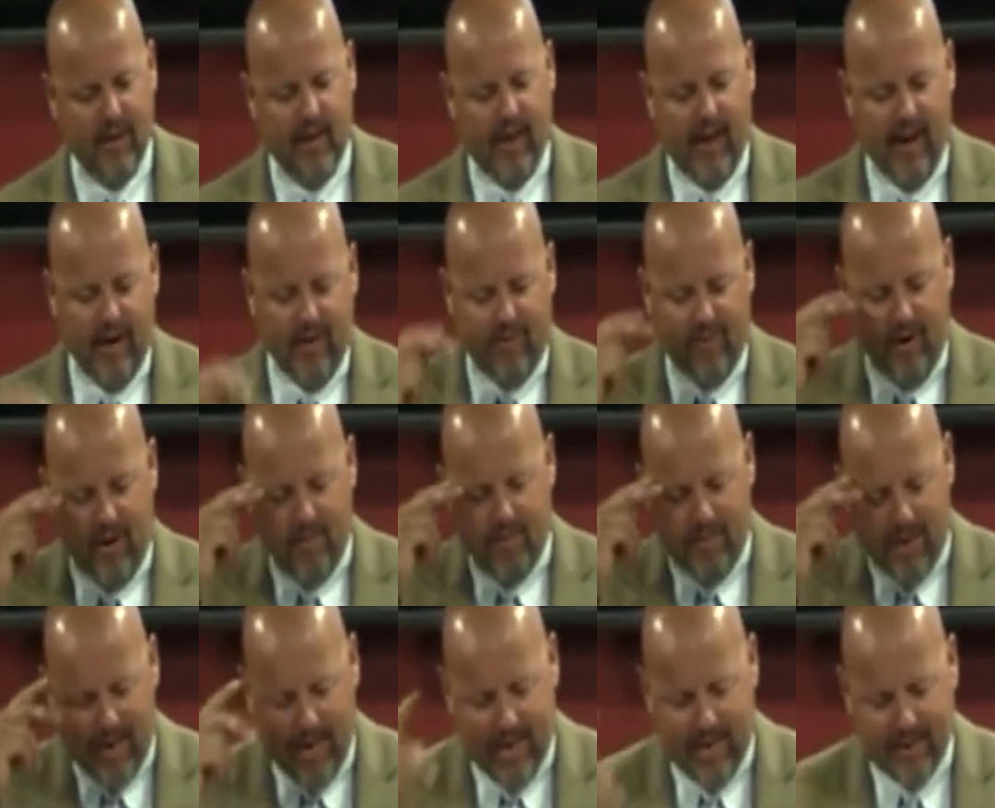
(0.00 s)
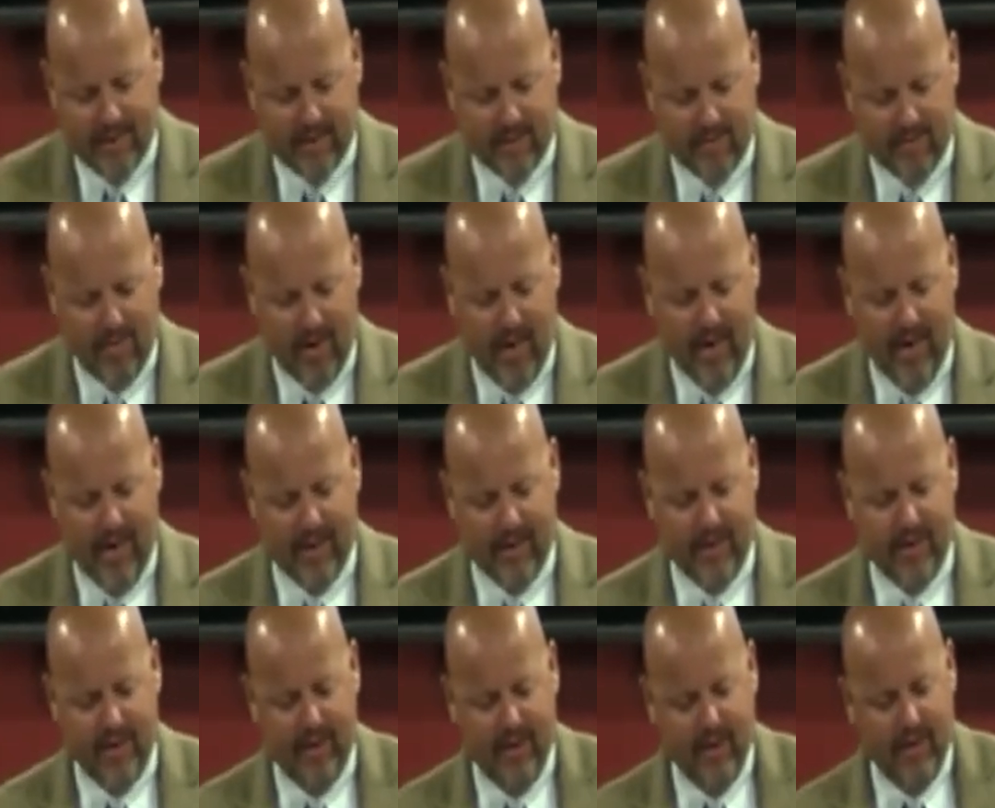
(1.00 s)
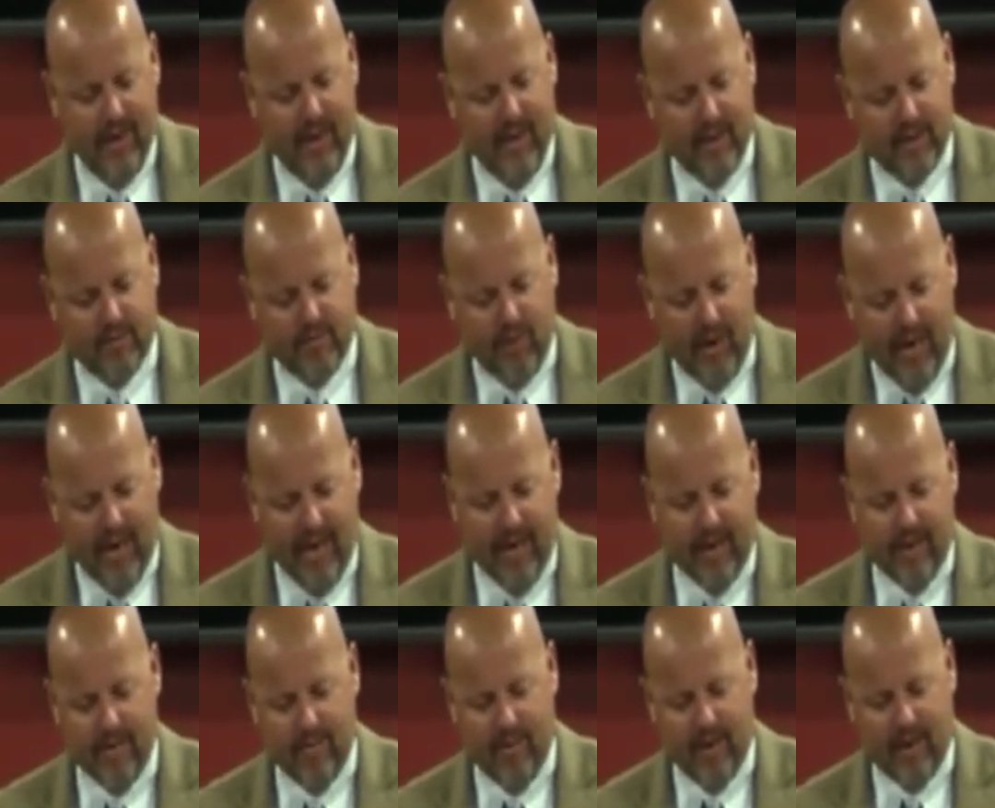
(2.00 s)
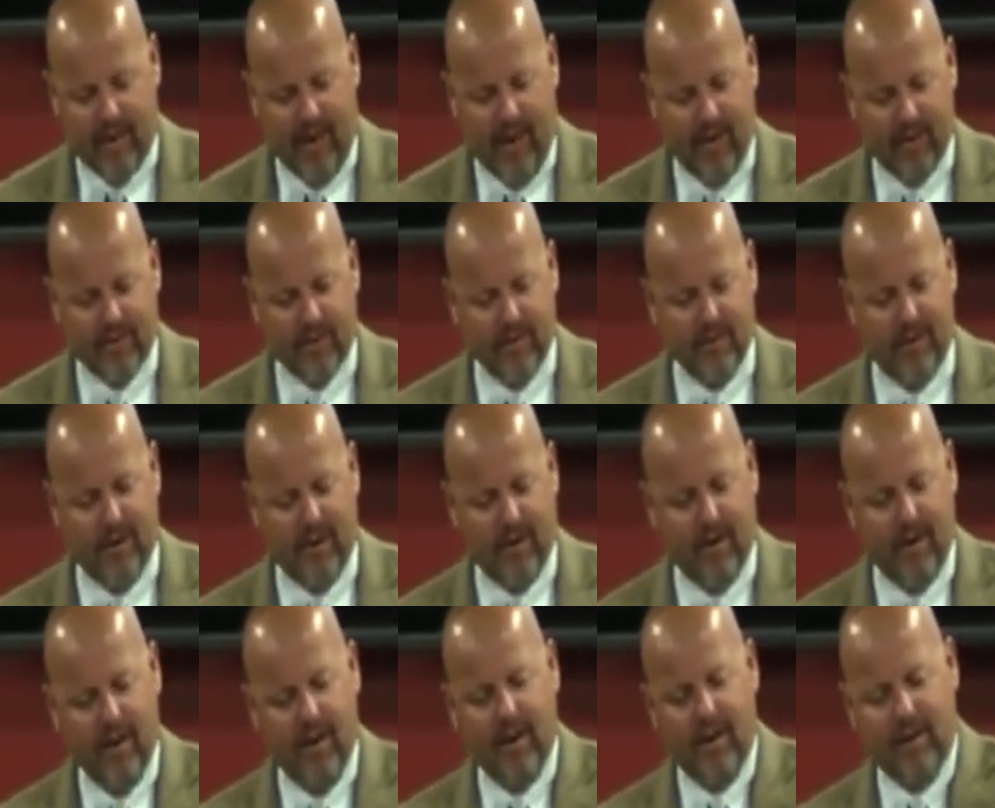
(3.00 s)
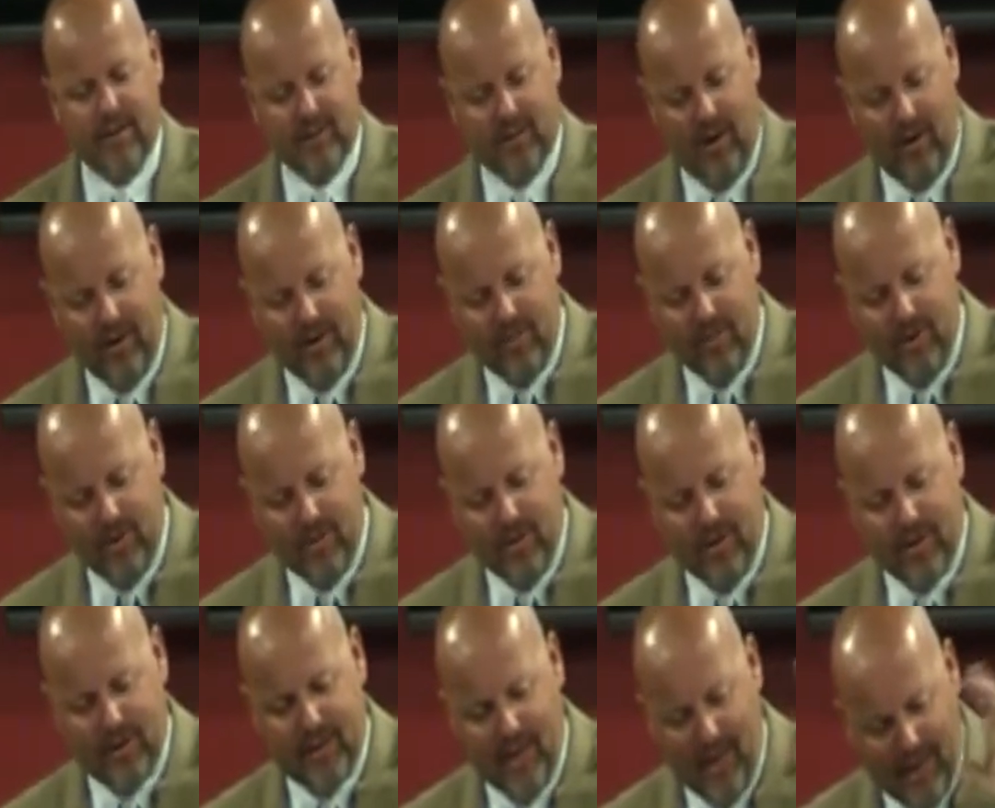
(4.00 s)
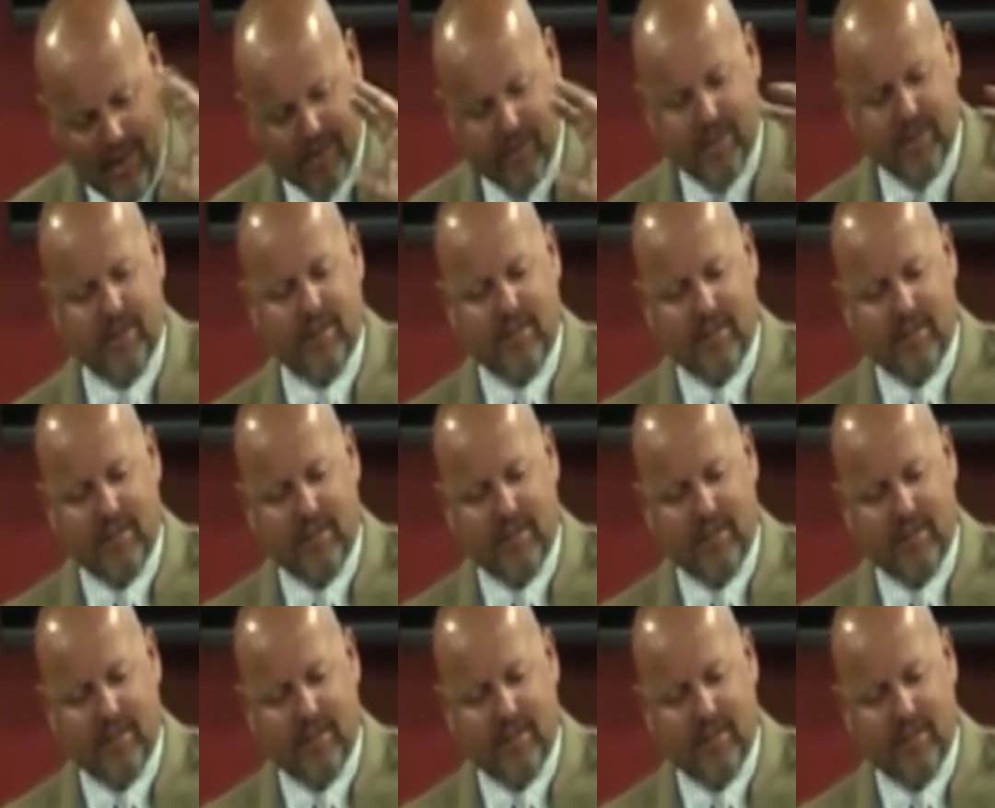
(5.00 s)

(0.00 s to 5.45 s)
And if their minds are blinded, it's blinded because of their started with their conscience.